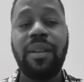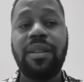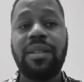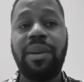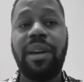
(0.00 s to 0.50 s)

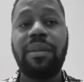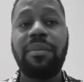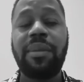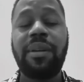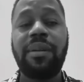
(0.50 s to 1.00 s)
So yeah,
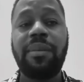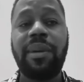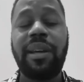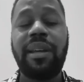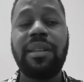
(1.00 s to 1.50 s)

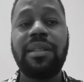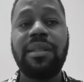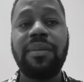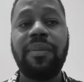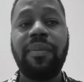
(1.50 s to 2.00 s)
I guess